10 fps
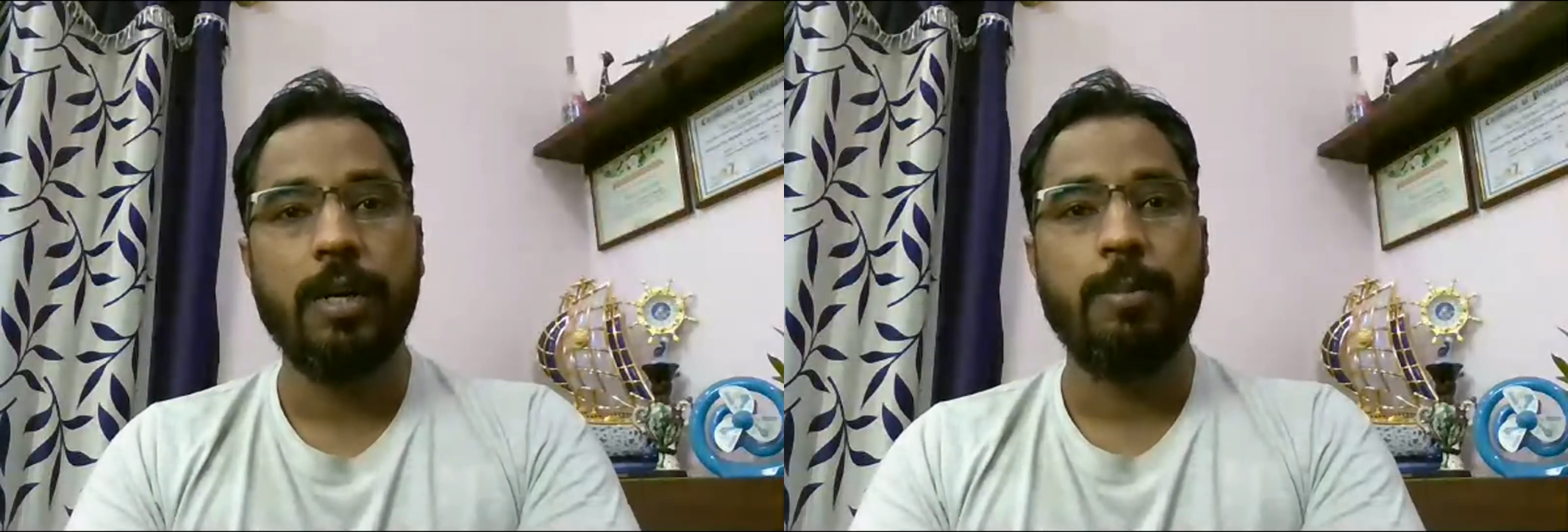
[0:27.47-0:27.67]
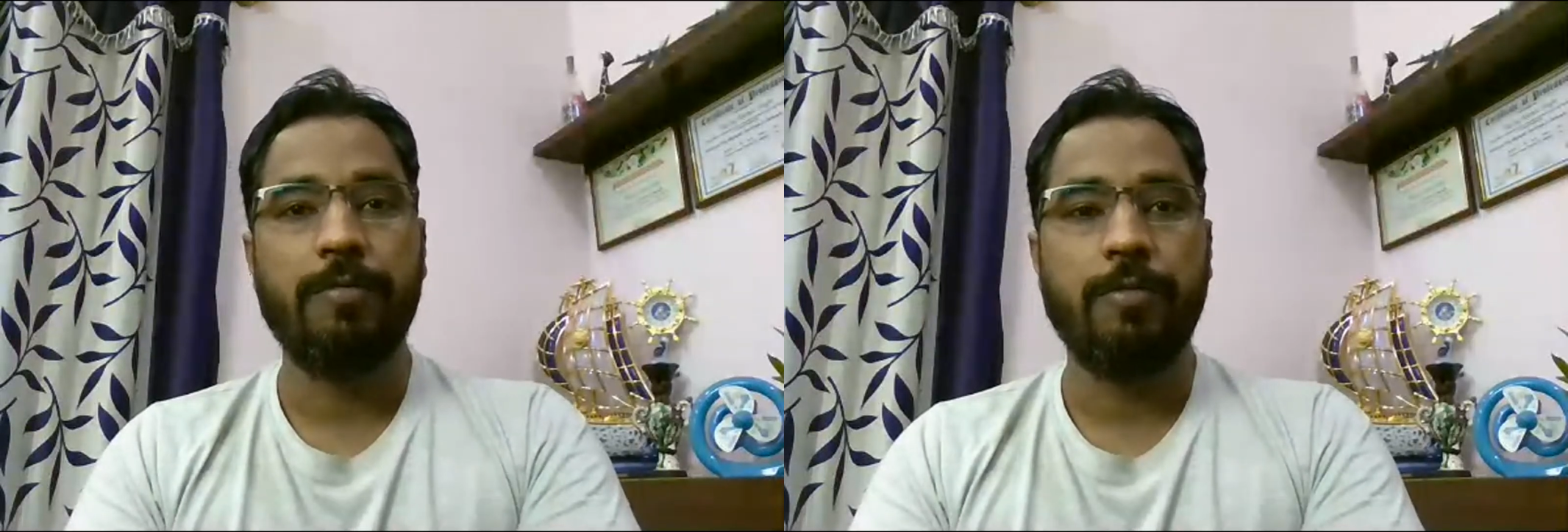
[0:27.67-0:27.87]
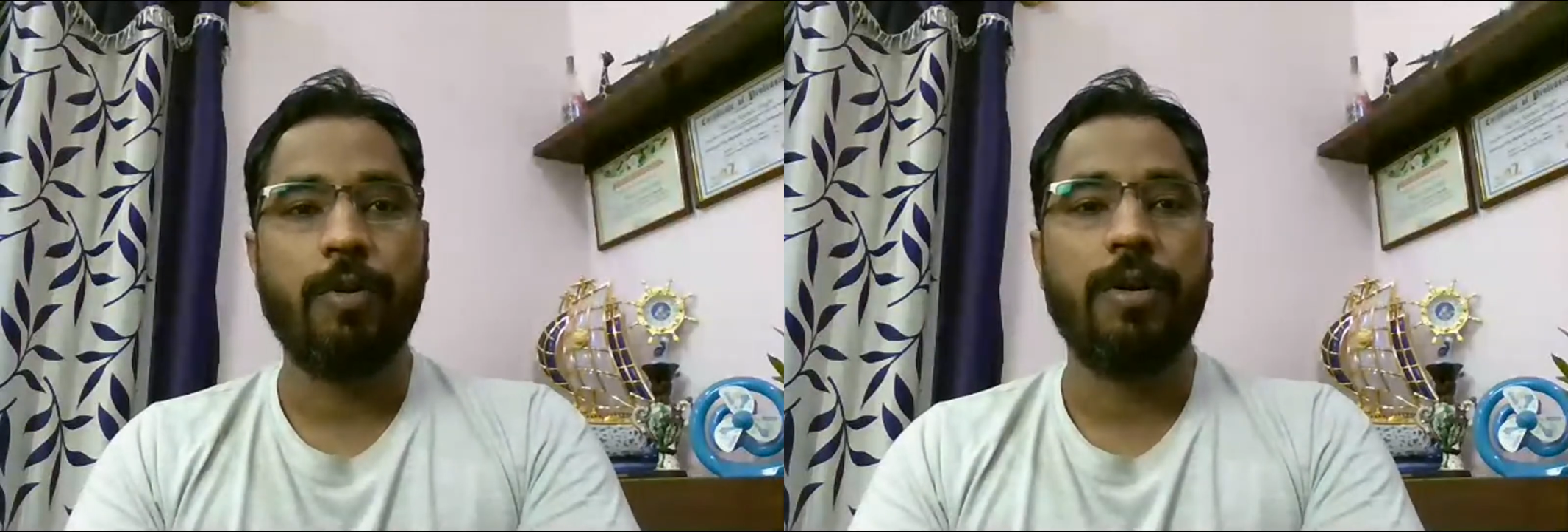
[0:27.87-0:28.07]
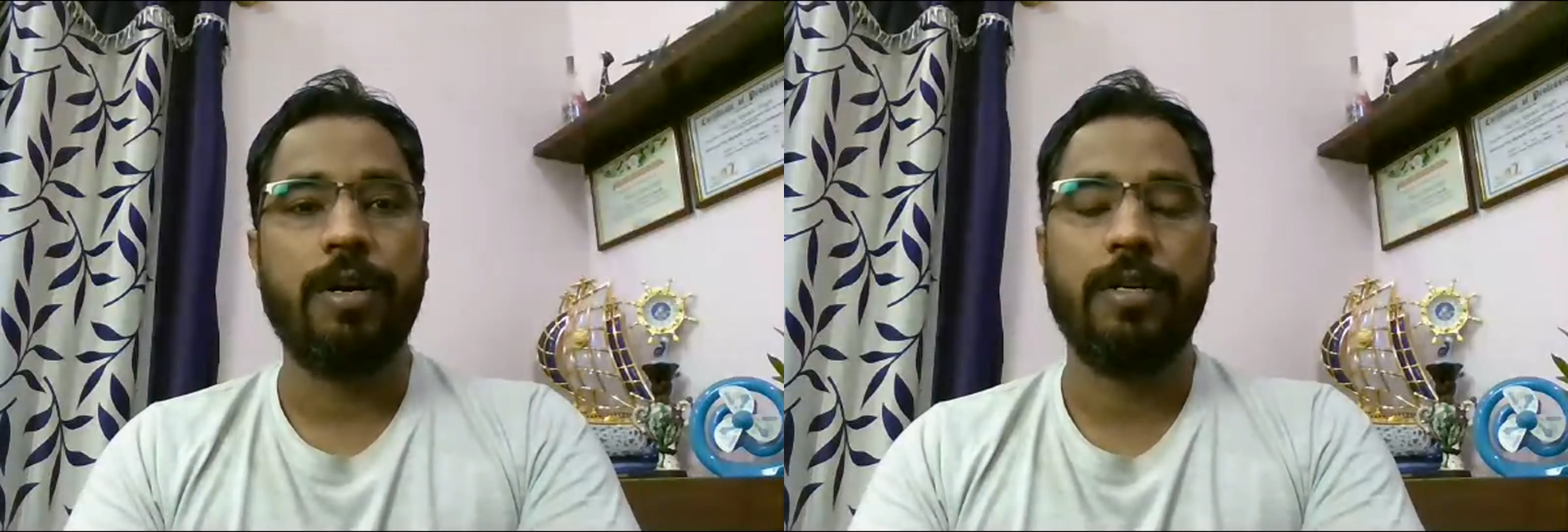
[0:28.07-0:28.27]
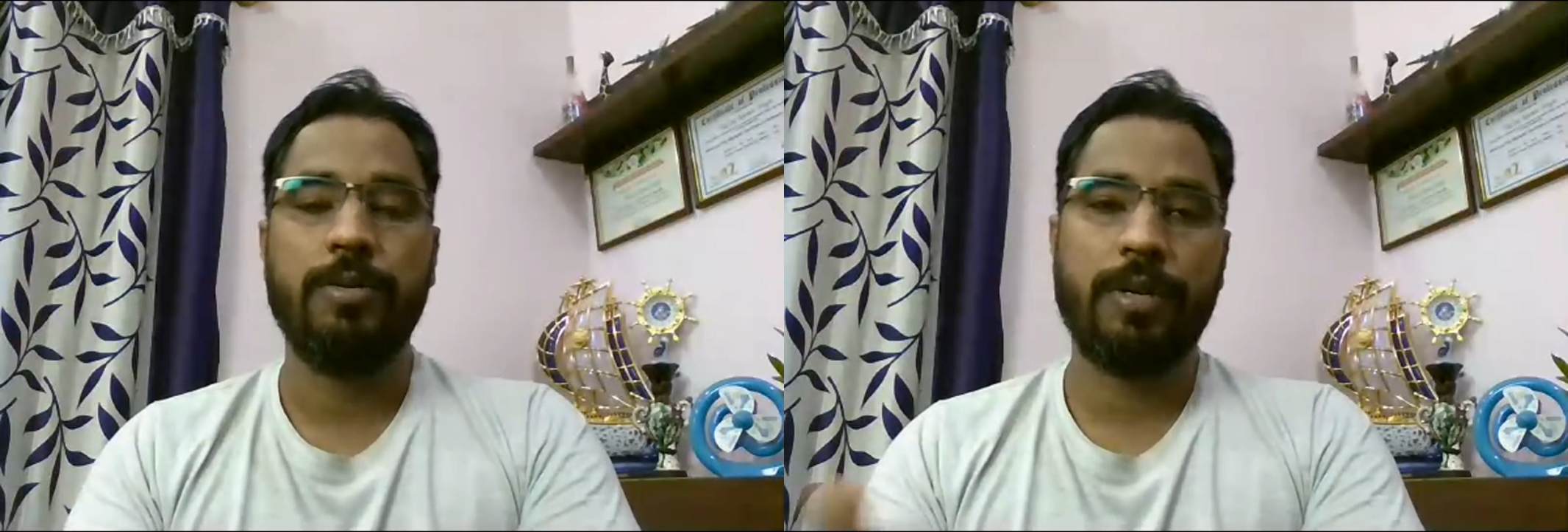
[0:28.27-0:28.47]

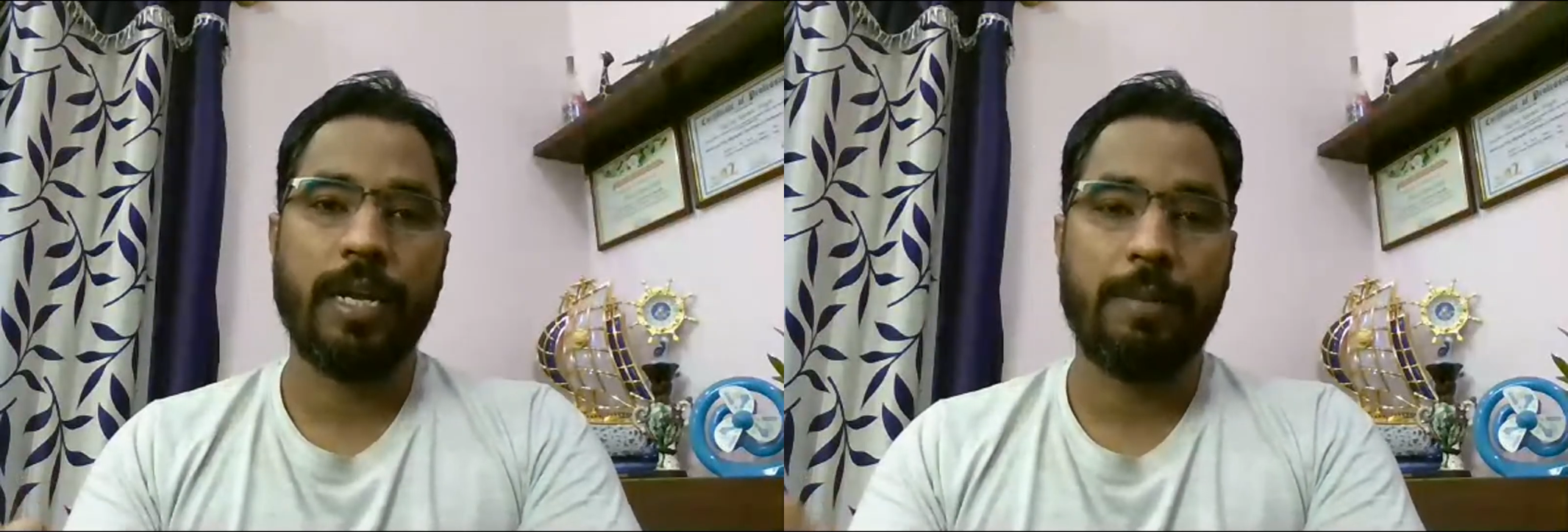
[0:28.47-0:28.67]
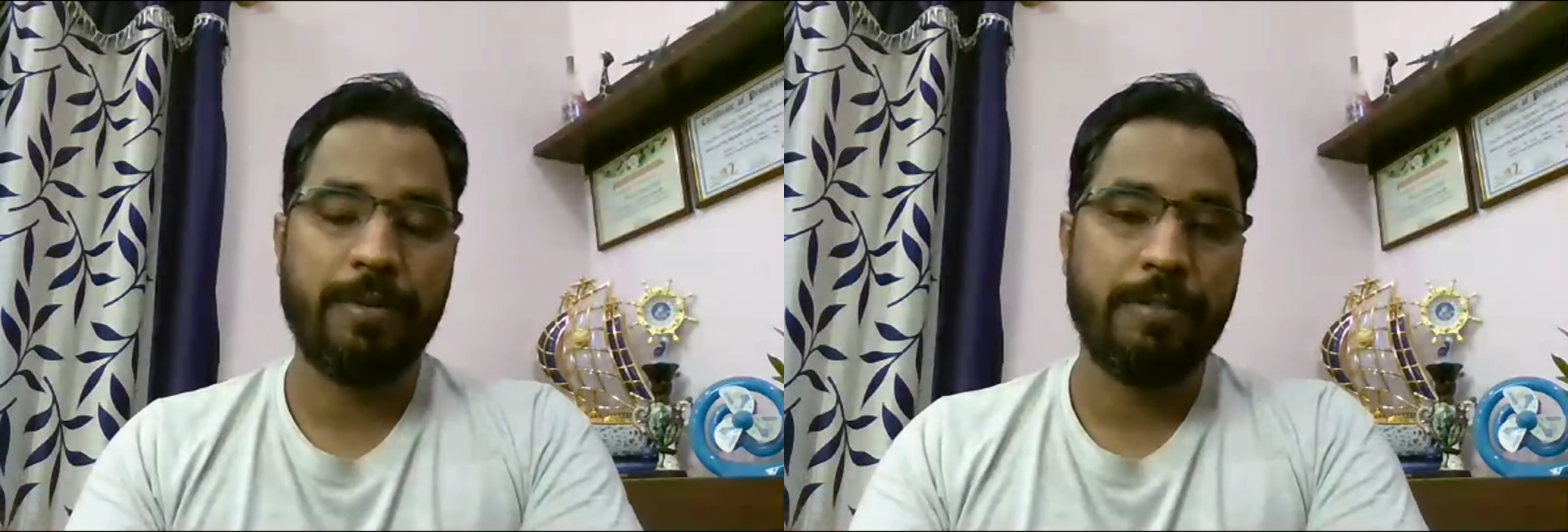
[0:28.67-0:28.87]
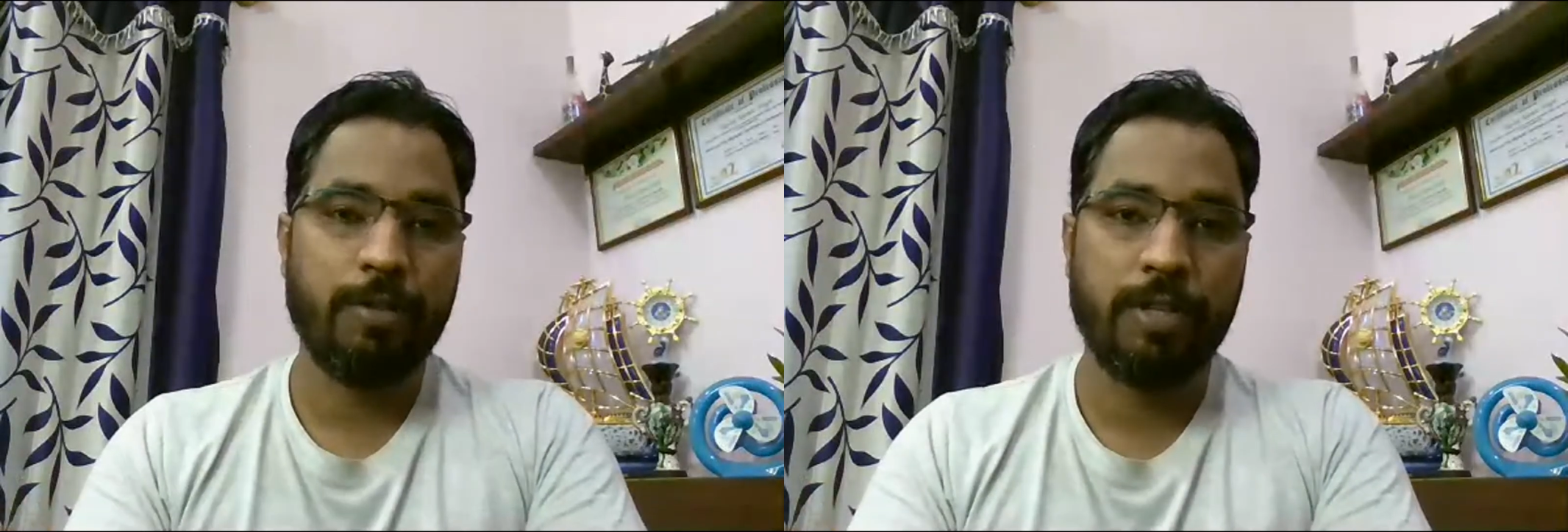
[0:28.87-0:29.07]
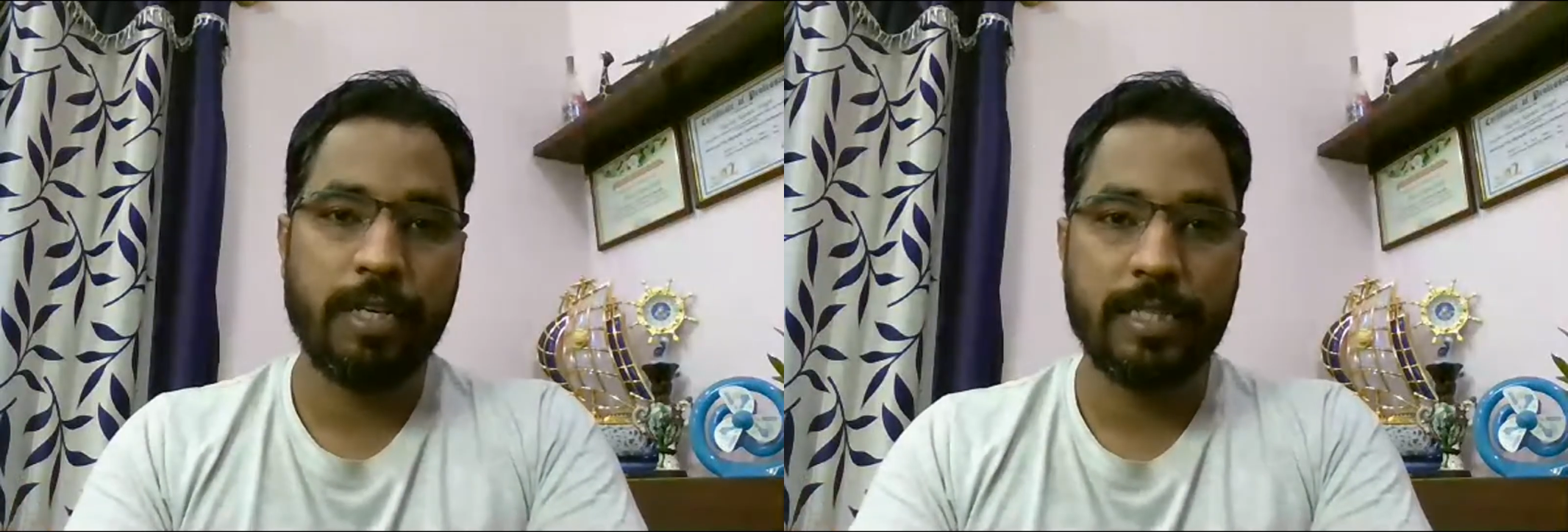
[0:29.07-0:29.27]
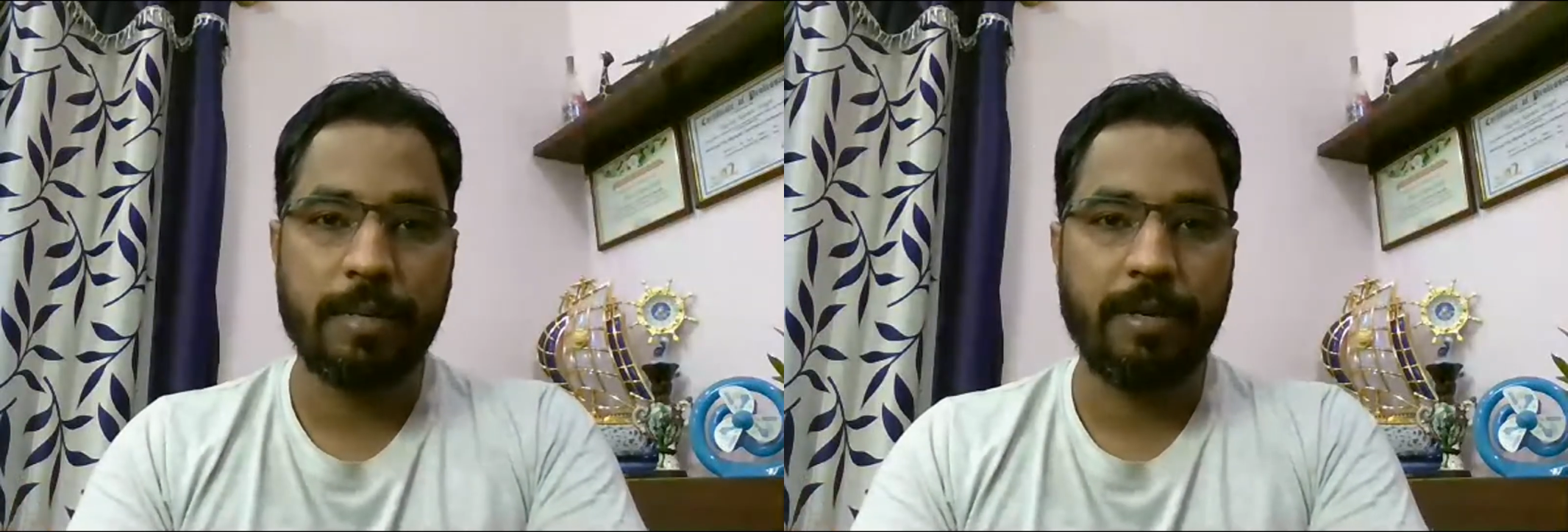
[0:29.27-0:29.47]
before you can appear for the
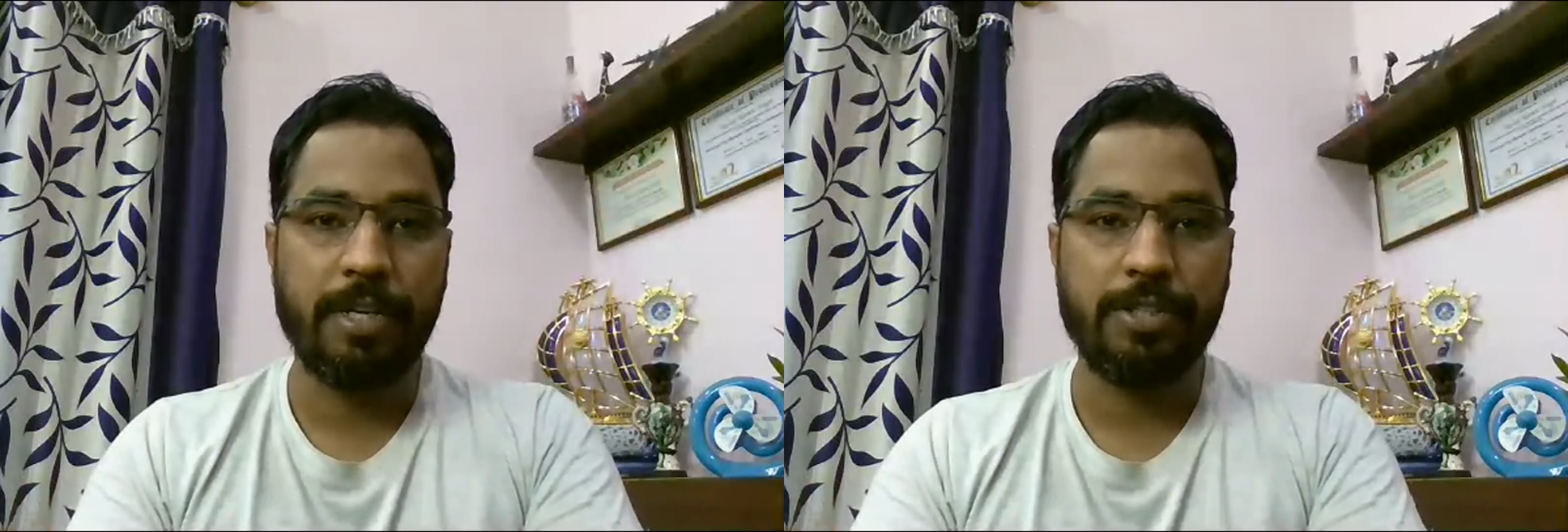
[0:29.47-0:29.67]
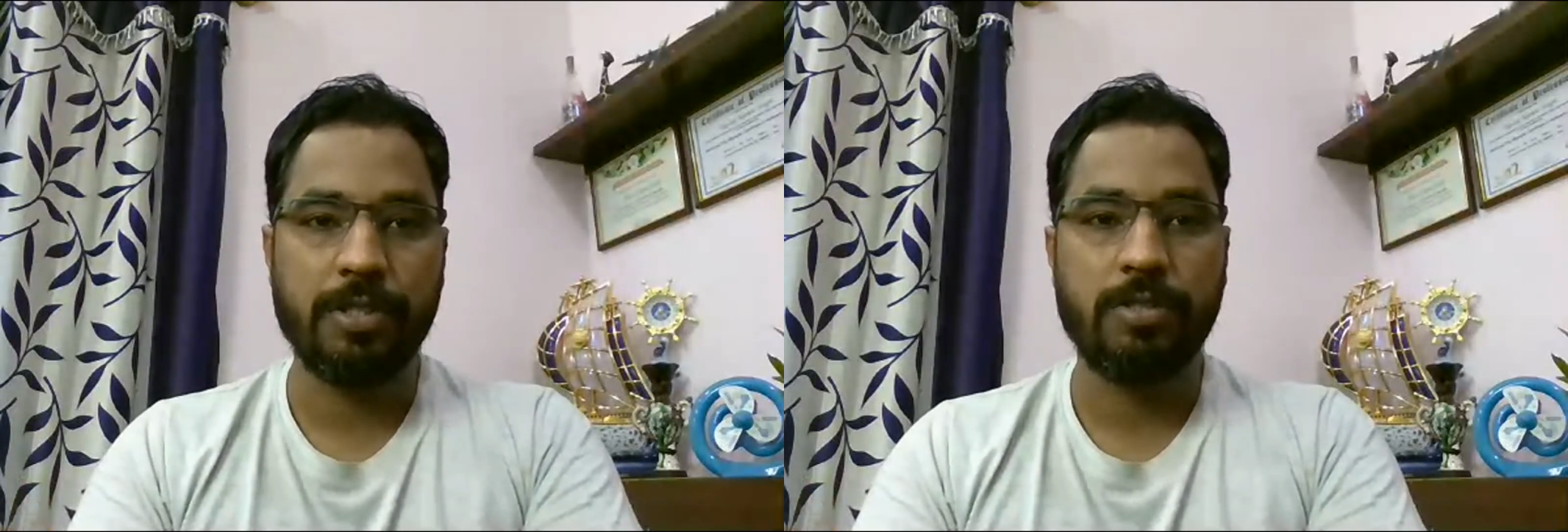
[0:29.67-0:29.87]
examination.